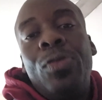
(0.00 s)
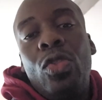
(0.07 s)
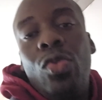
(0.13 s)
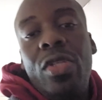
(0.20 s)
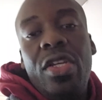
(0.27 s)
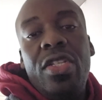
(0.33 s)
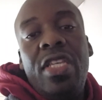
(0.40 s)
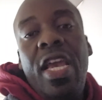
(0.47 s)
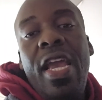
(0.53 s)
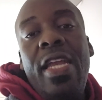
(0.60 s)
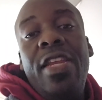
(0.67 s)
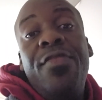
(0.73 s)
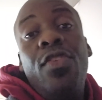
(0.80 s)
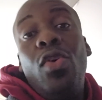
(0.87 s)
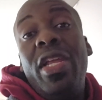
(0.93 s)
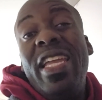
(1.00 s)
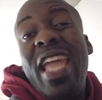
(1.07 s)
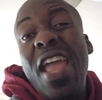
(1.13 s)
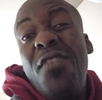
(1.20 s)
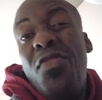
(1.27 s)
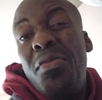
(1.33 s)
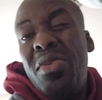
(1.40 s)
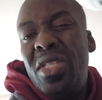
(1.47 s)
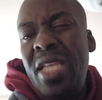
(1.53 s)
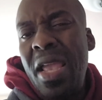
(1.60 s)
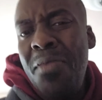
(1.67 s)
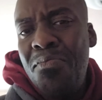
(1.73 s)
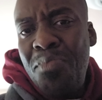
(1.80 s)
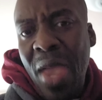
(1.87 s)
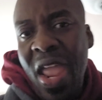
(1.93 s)
That's what they're saying, even though they came from the
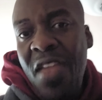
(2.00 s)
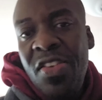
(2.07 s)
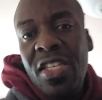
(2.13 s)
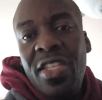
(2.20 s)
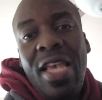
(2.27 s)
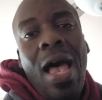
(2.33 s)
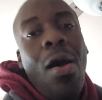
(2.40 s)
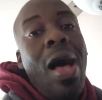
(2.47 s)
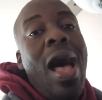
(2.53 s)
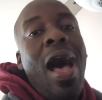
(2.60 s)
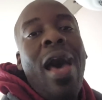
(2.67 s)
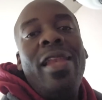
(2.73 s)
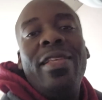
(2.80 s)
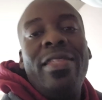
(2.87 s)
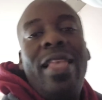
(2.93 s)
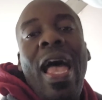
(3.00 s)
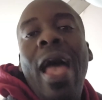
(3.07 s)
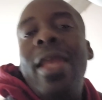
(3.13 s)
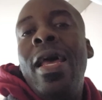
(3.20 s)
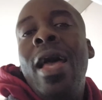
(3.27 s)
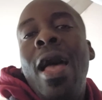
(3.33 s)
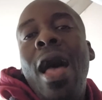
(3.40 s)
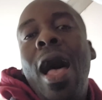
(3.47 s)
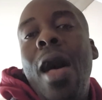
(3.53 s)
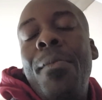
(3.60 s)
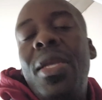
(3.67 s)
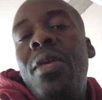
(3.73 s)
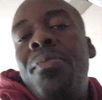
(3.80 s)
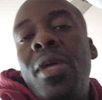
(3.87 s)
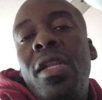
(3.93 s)
same base. How odd is that?
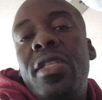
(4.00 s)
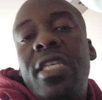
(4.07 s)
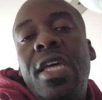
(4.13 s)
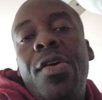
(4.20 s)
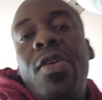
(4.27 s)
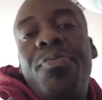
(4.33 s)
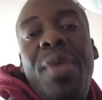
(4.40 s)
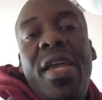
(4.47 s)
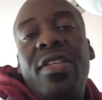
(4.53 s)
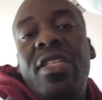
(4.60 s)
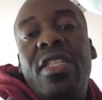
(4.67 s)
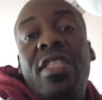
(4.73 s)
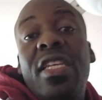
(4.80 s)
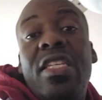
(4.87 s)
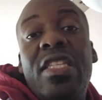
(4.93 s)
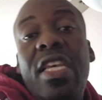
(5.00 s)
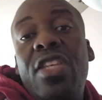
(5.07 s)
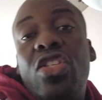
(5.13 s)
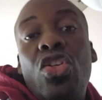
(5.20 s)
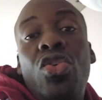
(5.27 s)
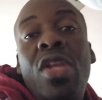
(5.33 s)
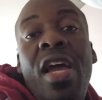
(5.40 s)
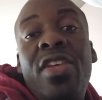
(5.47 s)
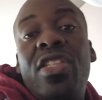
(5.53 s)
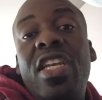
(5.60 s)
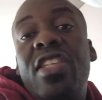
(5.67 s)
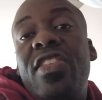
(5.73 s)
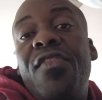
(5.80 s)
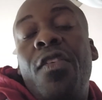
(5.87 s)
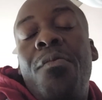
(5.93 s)
How many military bases exist in the United
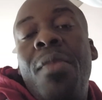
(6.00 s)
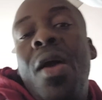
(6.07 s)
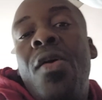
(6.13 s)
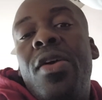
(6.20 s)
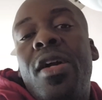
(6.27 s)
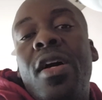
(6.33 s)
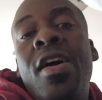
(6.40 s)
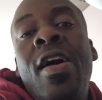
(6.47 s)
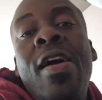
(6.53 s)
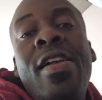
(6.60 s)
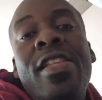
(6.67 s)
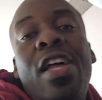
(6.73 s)
States of America